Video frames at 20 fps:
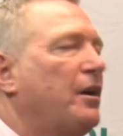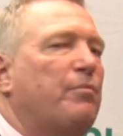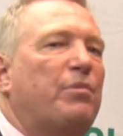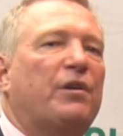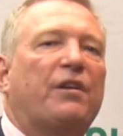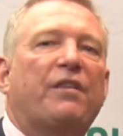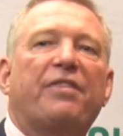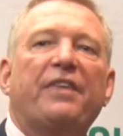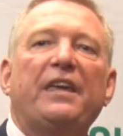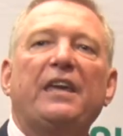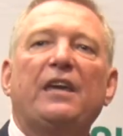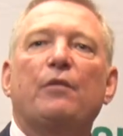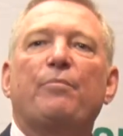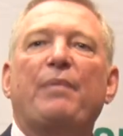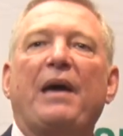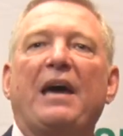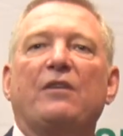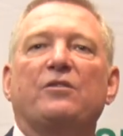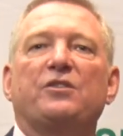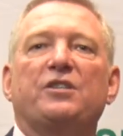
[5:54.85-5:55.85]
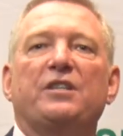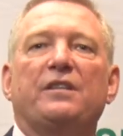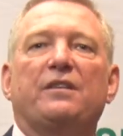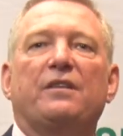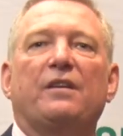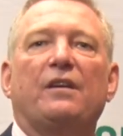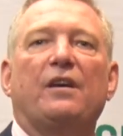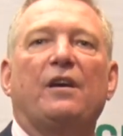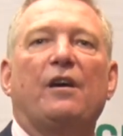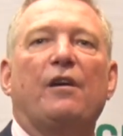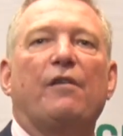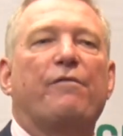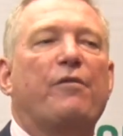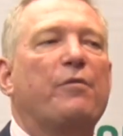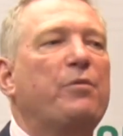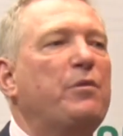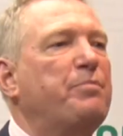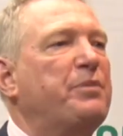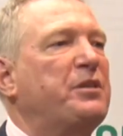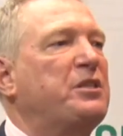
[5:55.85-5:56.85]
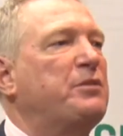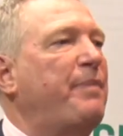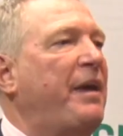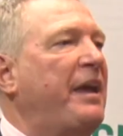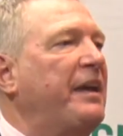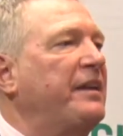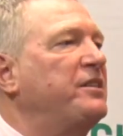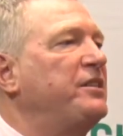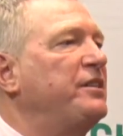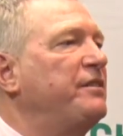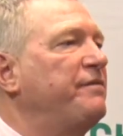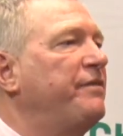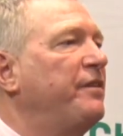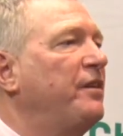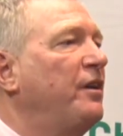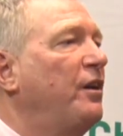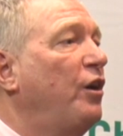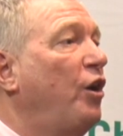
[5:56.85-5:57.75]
But think about it from the perspective